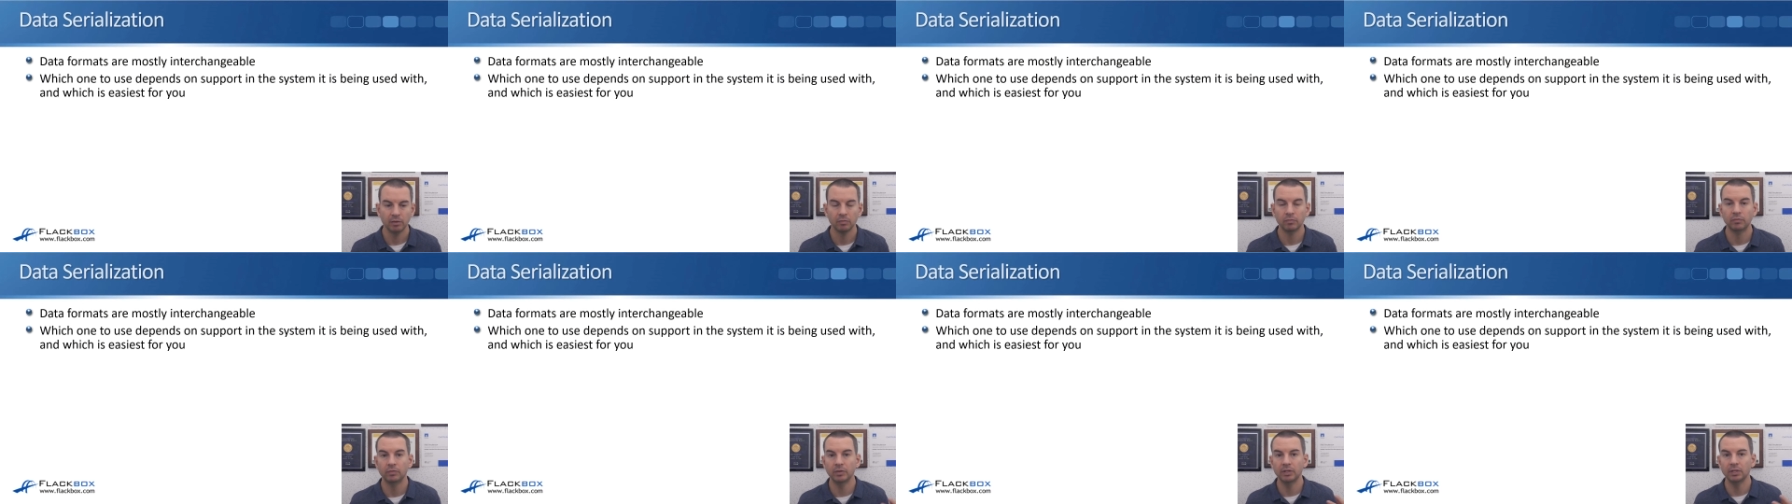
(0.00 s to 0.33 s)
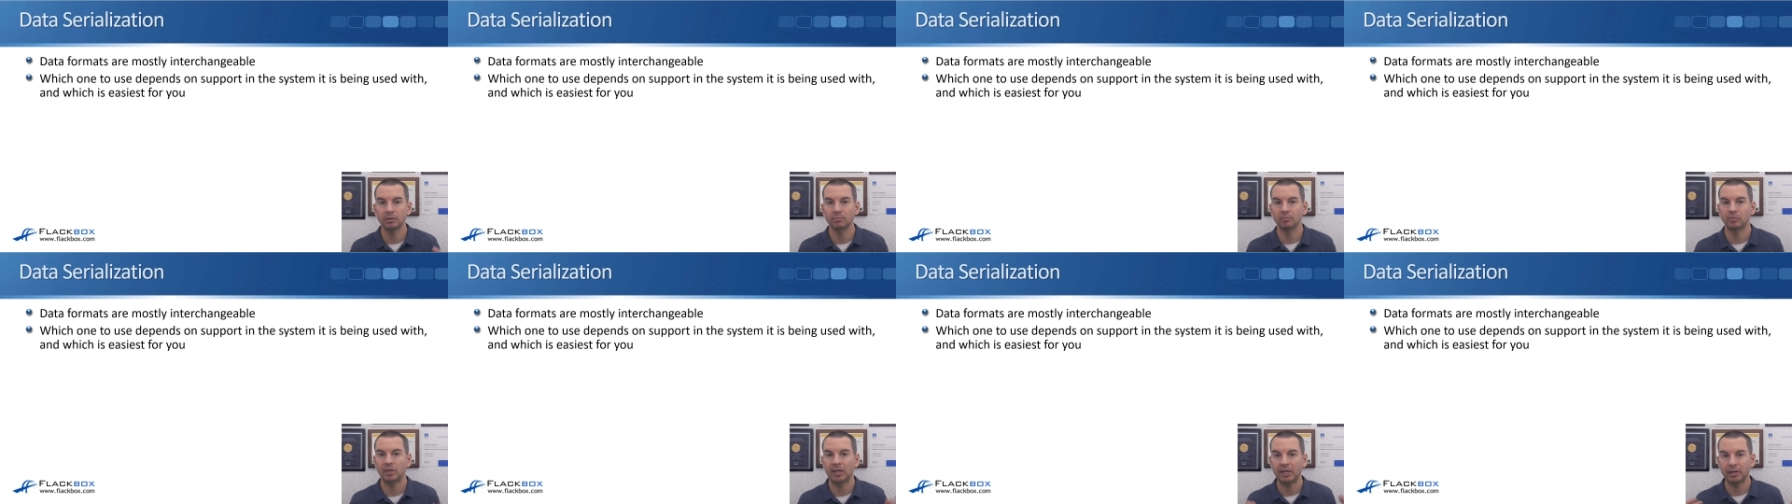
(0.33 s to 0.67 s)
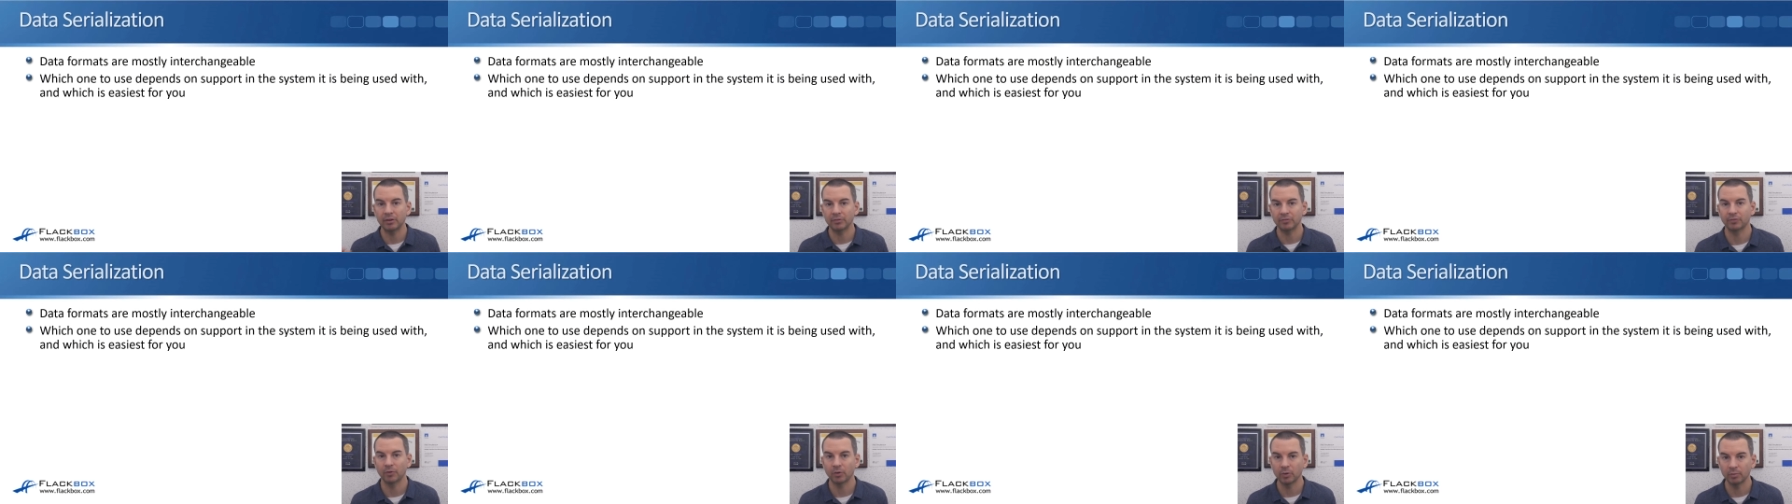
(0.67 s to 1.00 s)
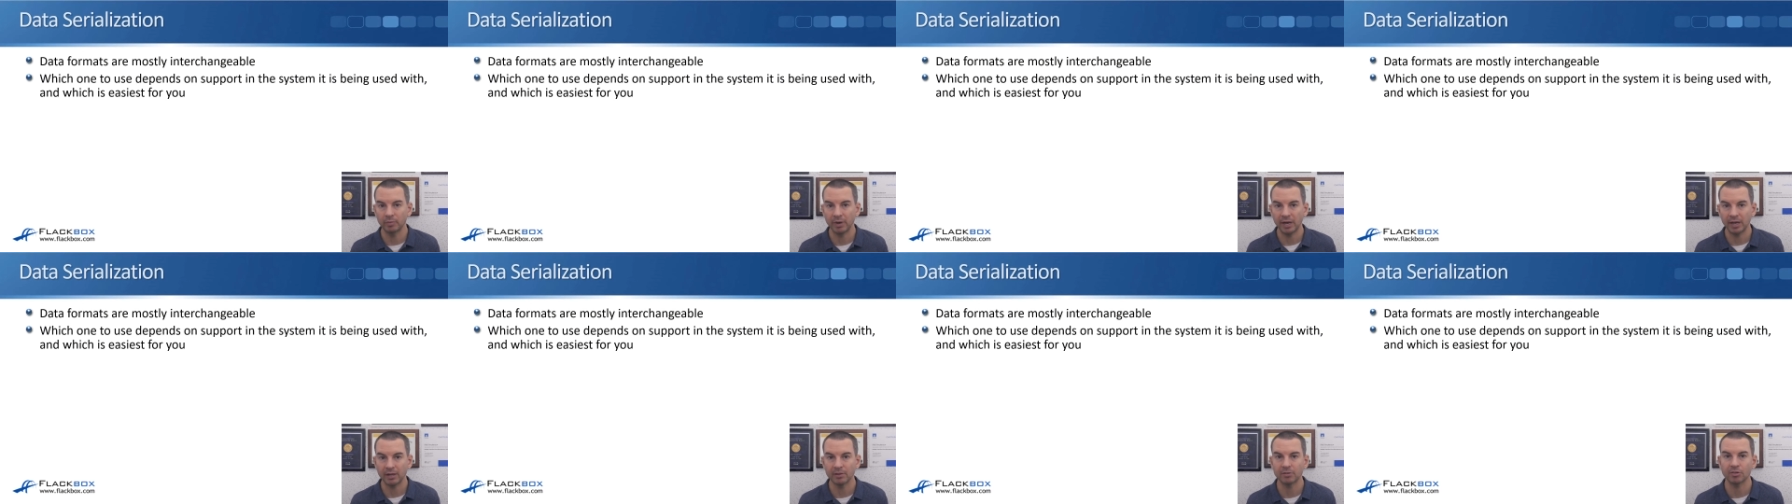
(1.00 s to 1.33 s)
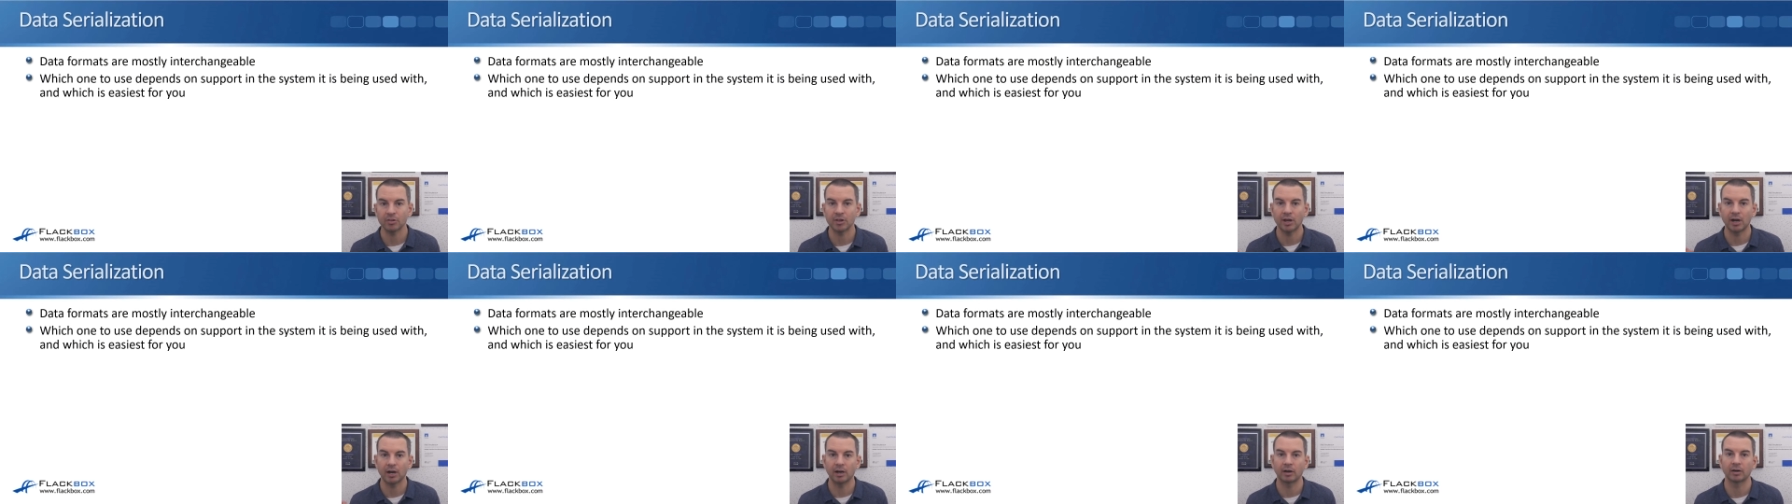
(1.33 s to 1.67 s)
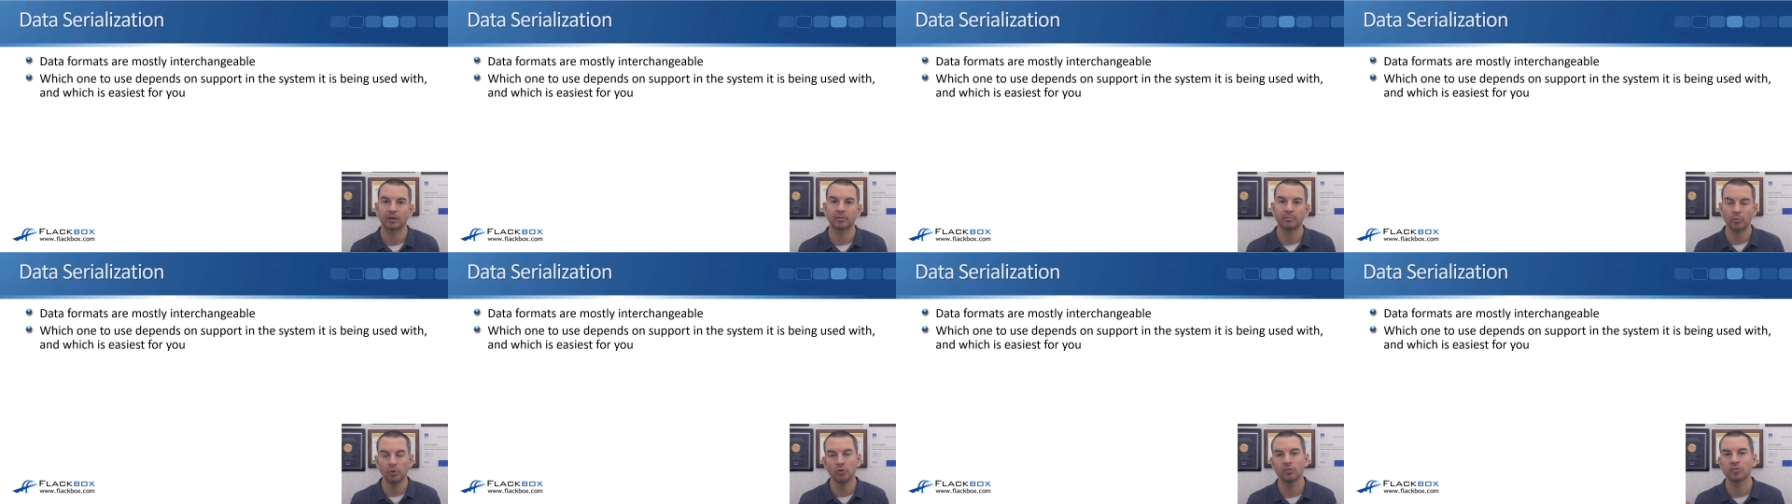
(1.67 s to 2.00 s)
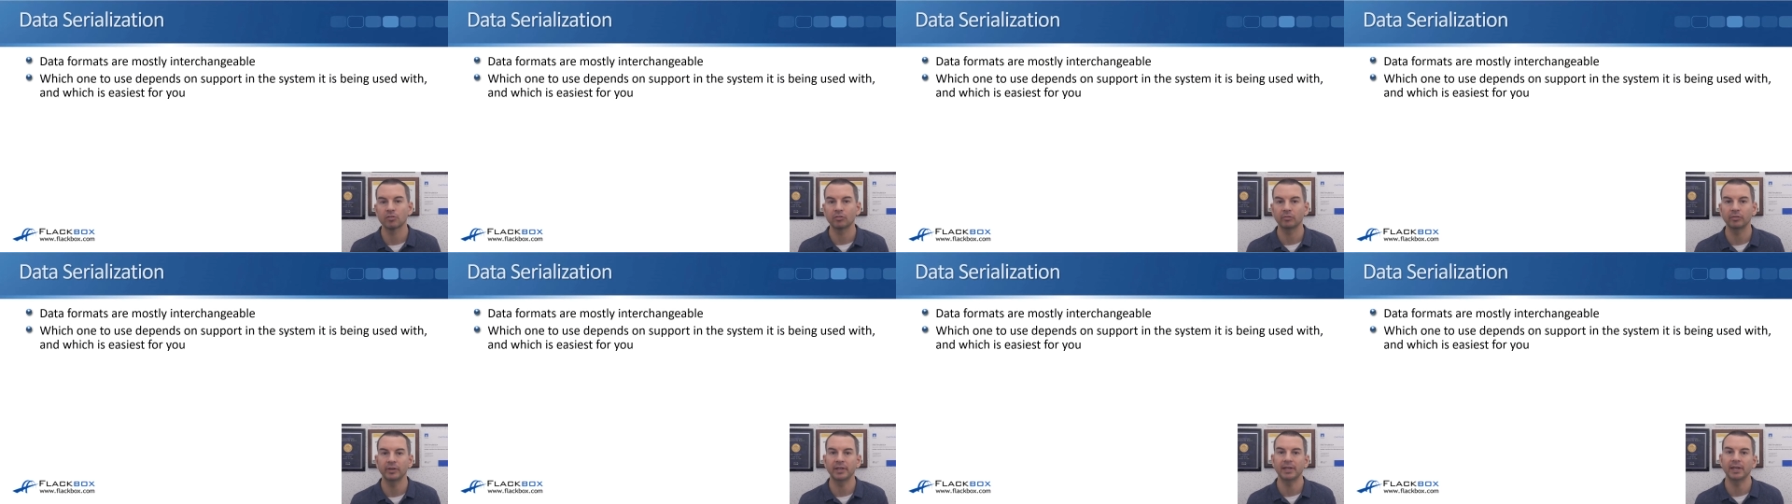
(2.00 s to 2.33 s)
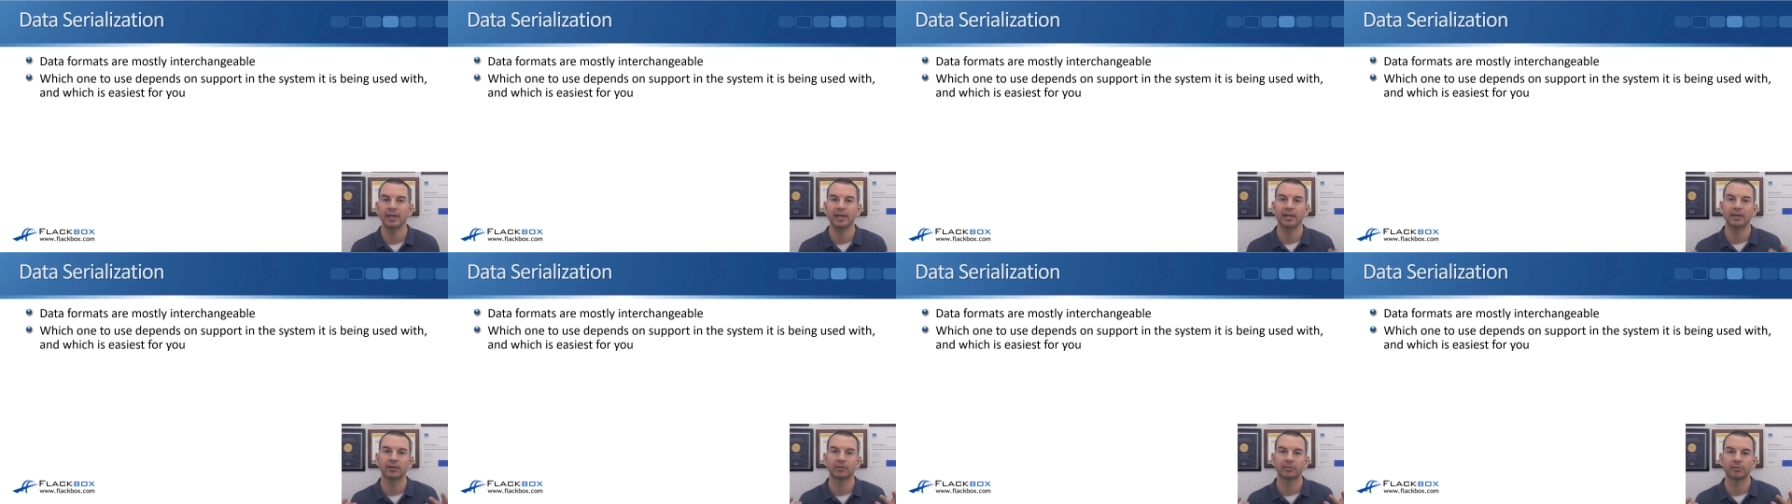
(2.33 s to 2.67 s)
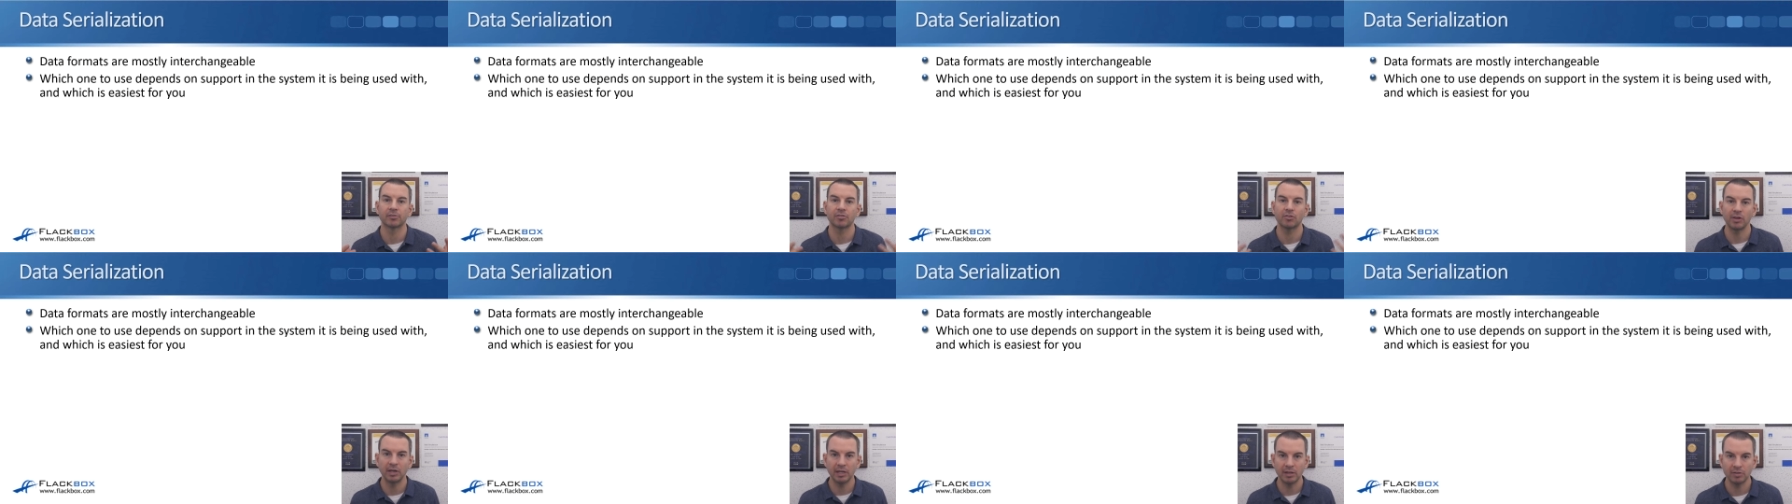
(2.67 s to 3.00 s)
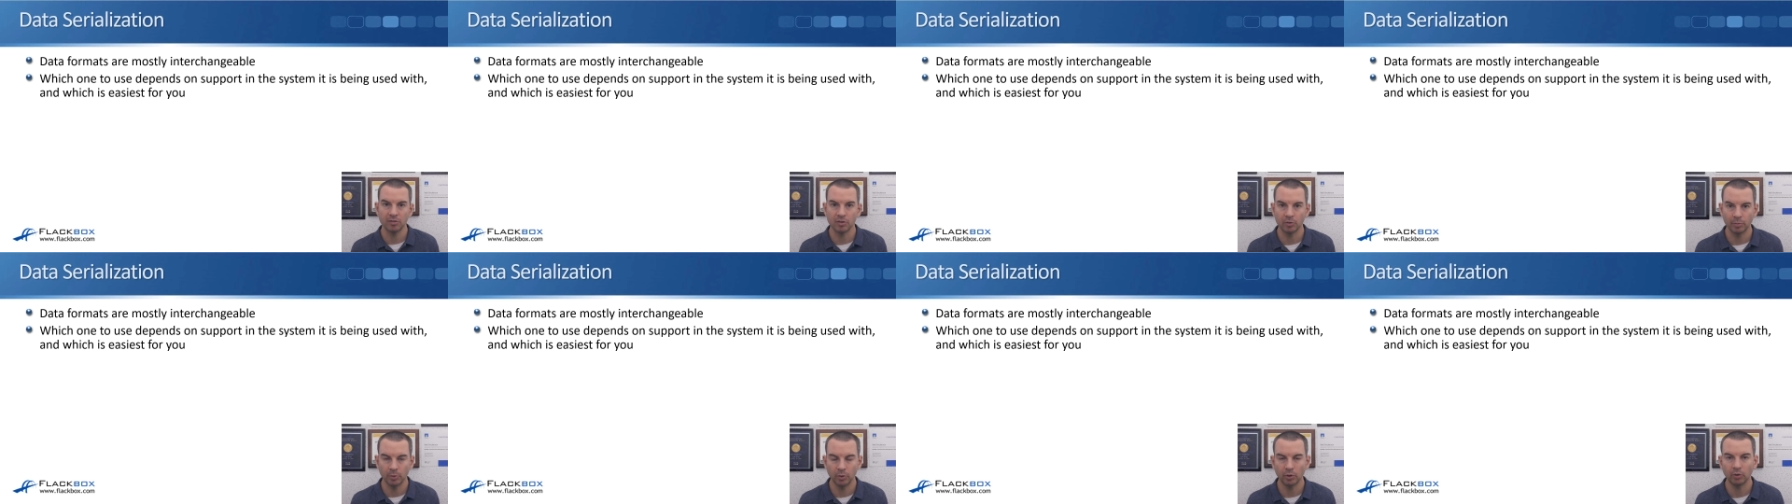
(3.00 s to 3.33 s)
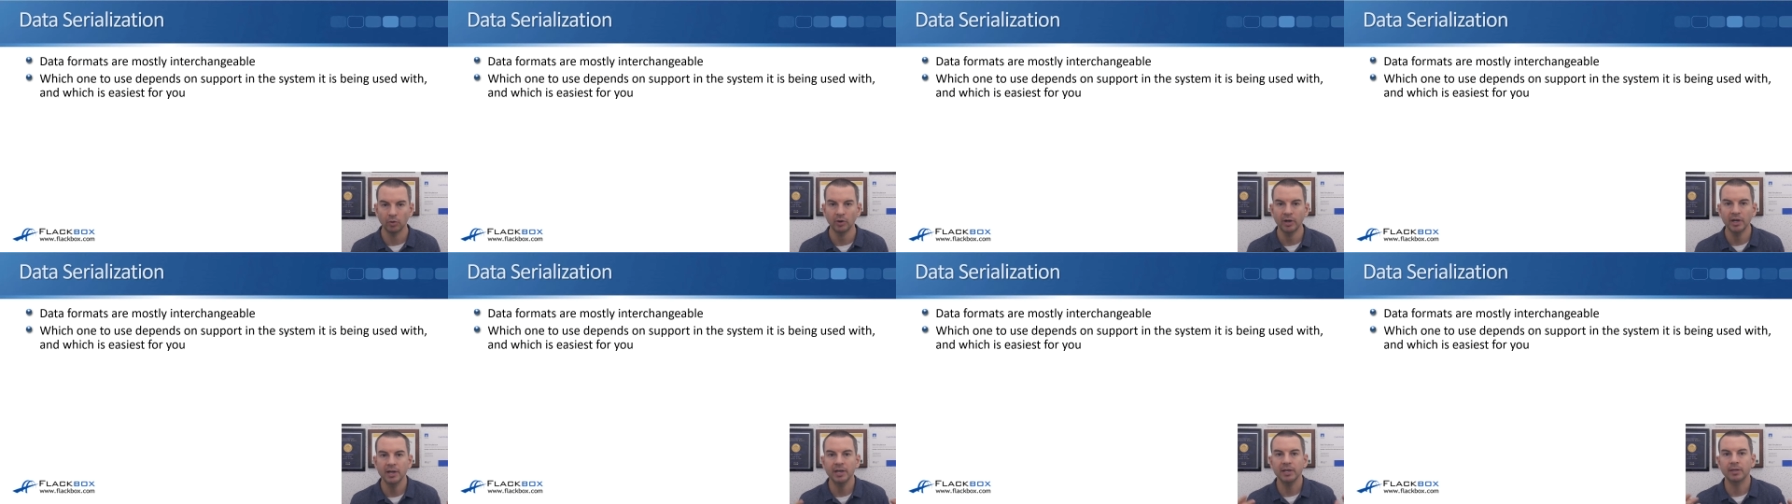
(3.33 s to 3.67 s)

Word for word: The data formats are mostly interchangeable,